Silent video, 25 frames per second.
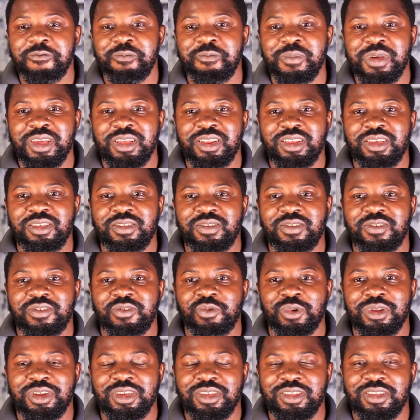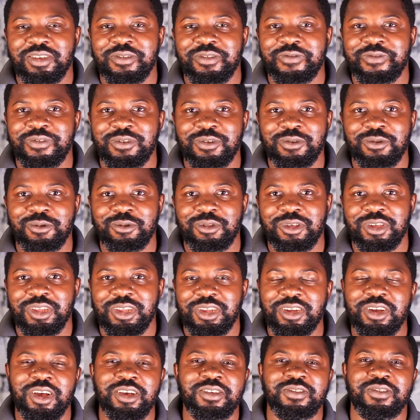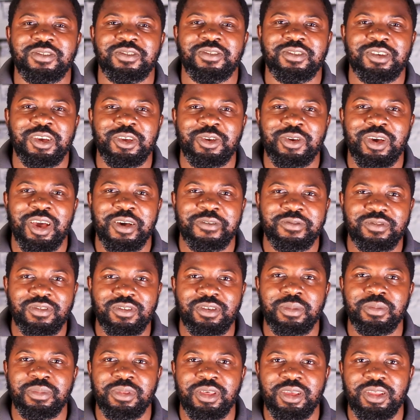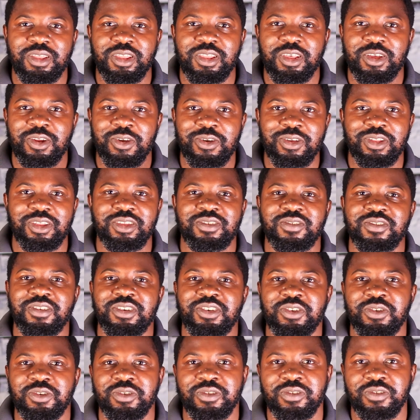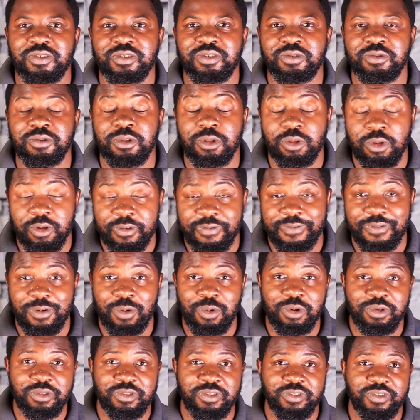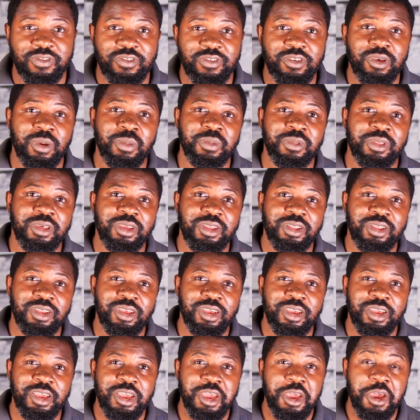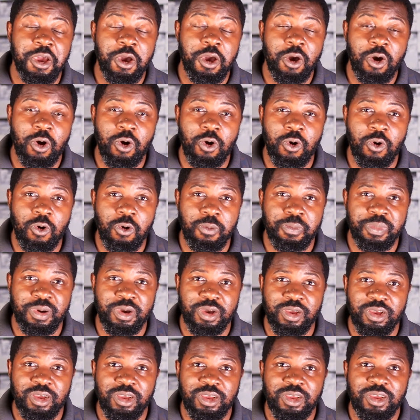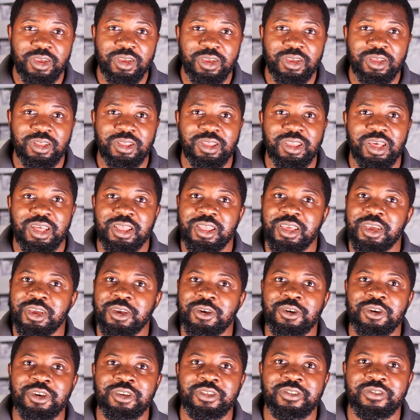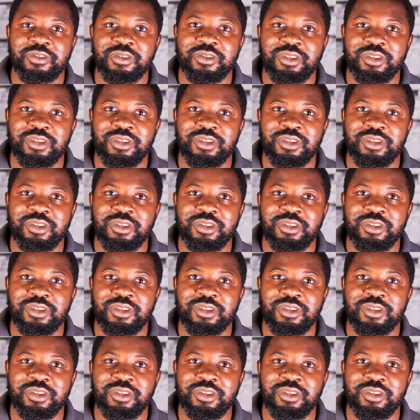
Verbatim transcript: you've made it to an interview, then chances are you have something that organizations look forward to, something they hope that they're going